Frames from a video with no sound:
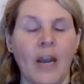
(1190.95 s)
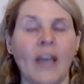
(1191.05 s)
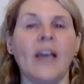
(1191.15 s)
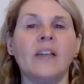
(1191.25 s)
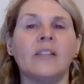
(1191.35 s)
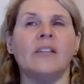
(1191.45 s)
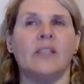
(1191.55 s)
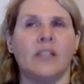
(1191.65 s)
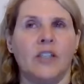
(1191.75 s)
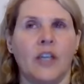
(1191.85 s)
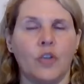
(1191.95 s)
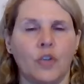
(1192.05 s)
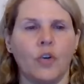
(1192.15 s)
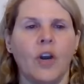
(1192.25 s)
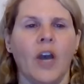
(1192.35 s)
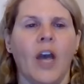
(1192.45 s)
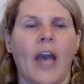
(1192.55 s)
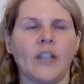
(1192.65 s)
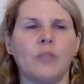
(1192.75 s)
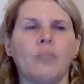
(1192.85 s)
I guess as the teacher,
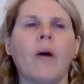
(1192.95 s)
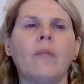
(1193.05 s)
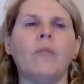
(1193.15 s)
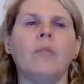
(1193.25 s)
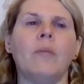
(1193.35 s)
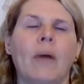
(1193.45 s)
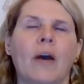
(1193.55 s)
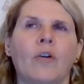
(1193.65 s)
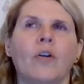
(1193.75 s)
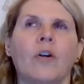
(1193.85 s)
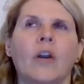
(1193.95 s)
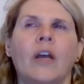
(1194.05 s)
it's probably better